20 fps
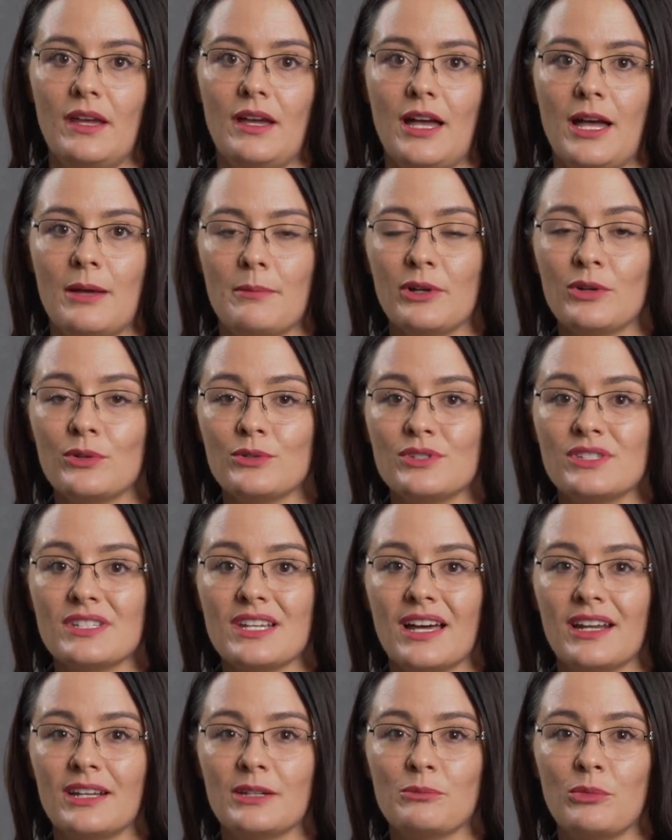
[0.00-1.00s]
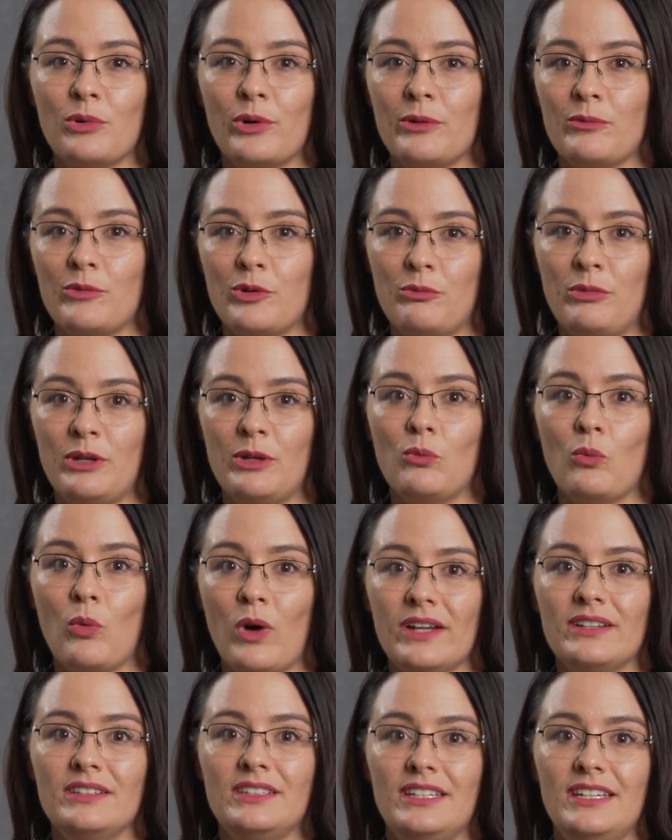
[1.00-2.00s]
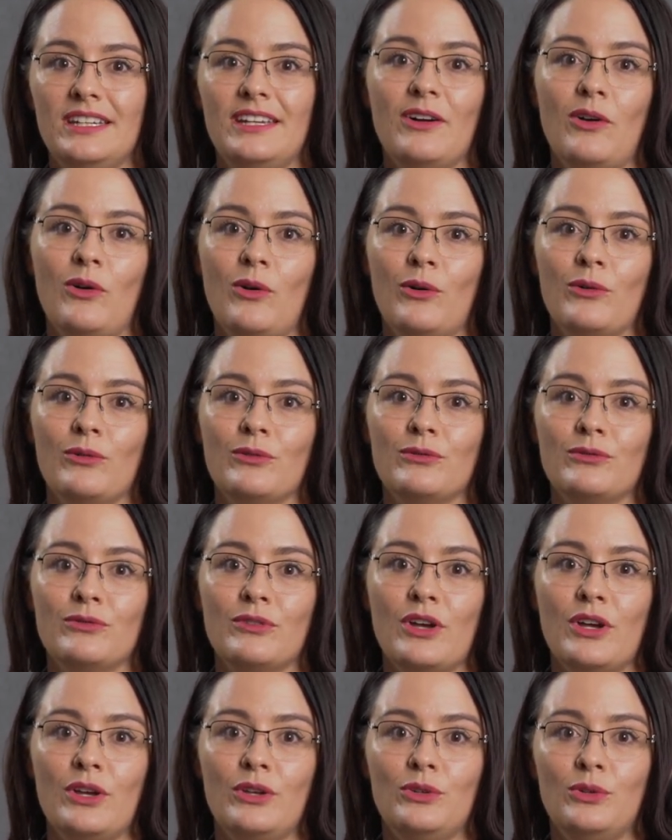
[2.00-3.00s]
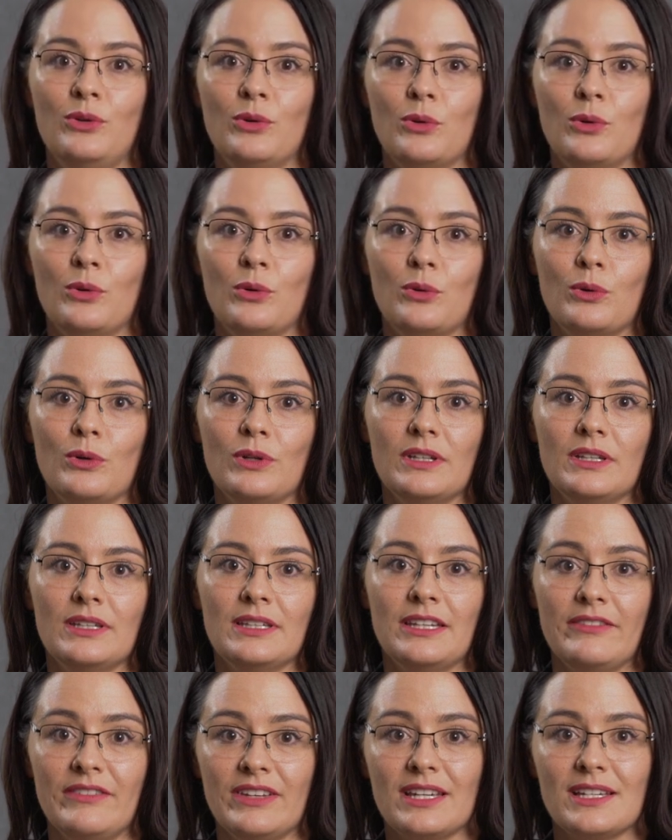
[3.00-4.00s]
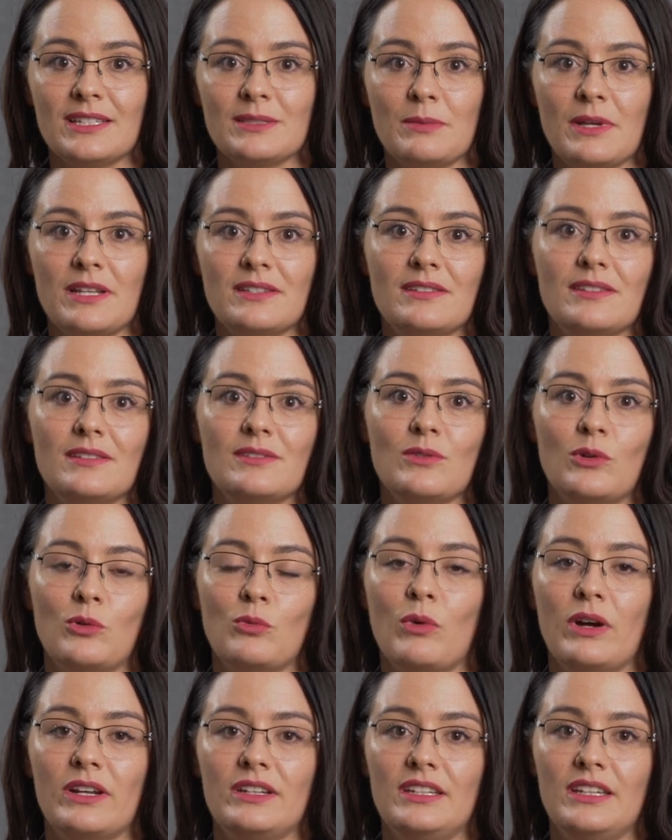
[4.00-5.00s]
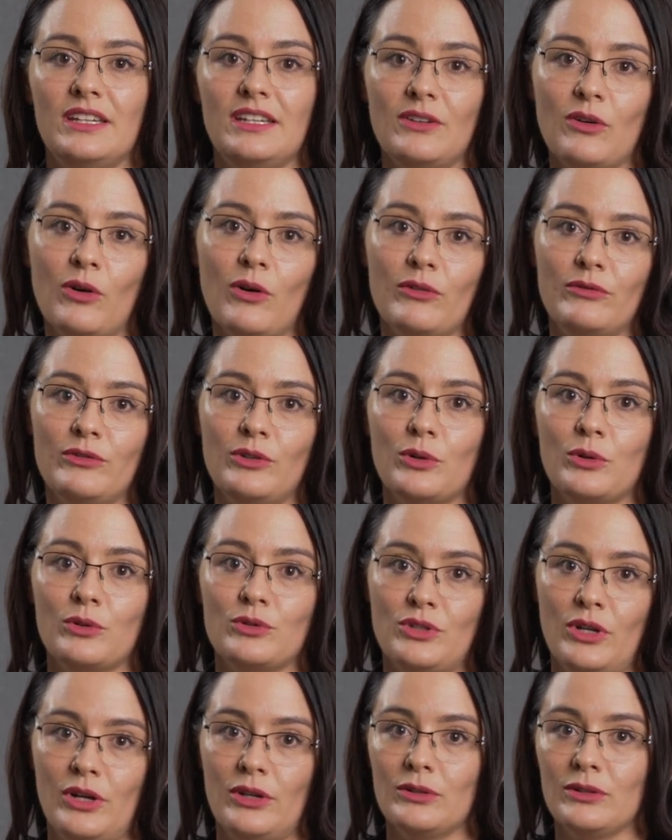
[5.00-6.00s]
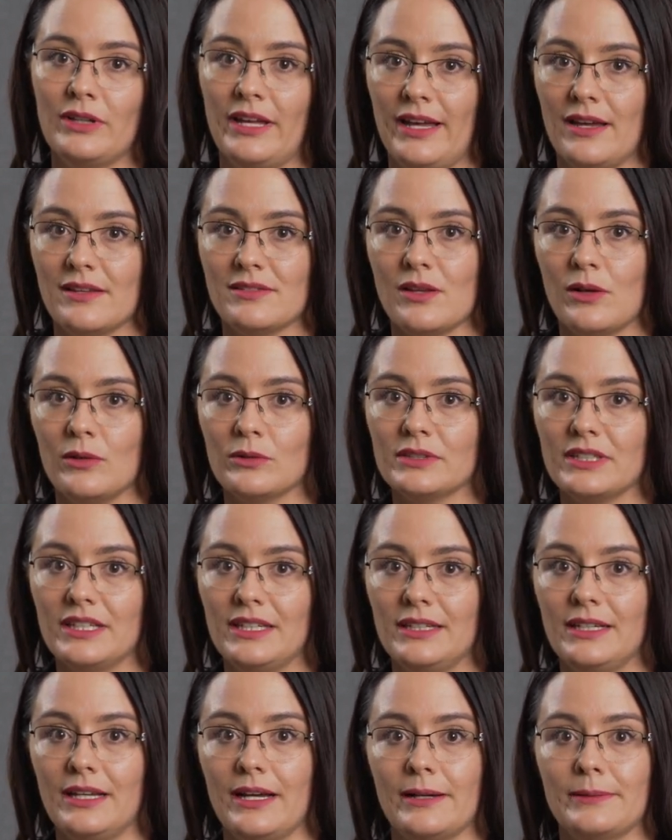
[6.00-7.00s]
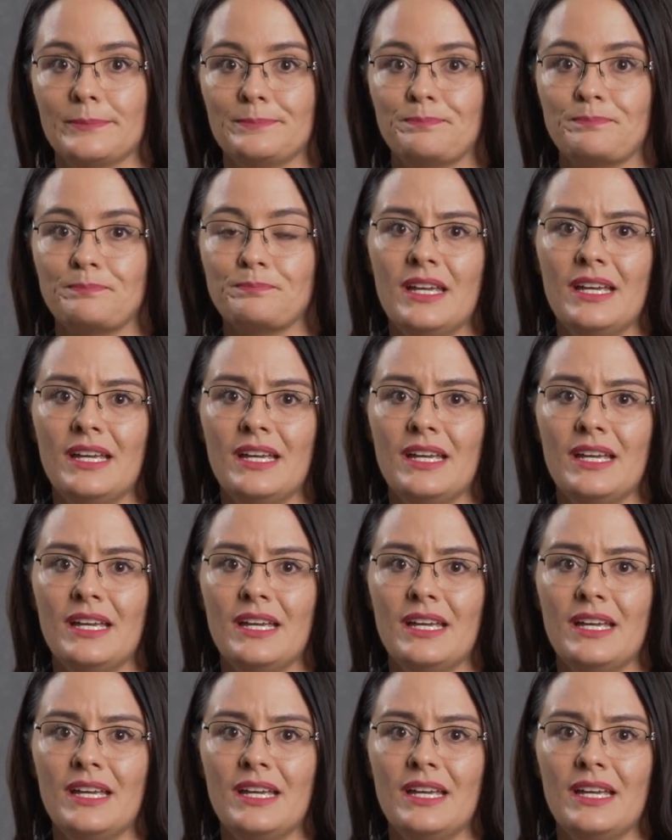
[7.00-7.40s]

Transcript: A good starting point would be 1 year of your living expenses or 1 year of your total household income.